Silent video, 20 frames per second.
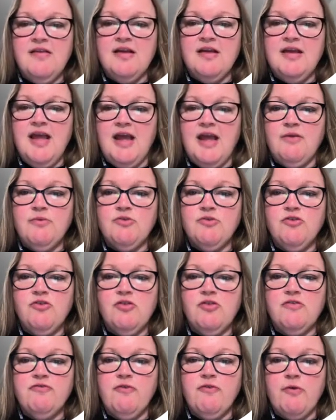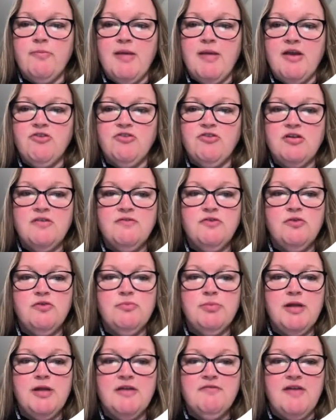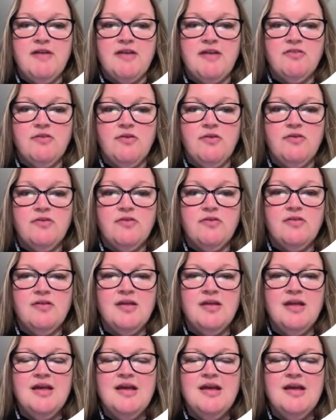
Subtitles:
again, which is the formation of new blood vessels.